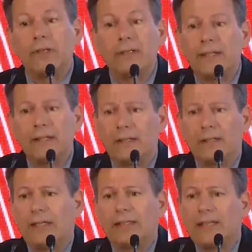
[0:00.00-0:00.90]
It didn't.
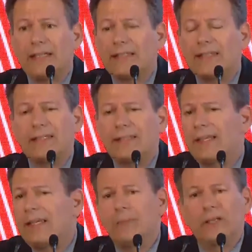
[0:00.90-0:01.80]
It led to the
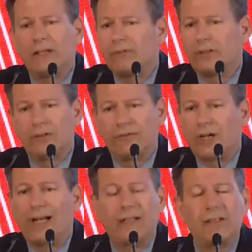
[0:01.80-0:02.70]
same level of
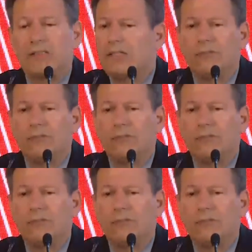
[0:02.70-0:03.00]
violence,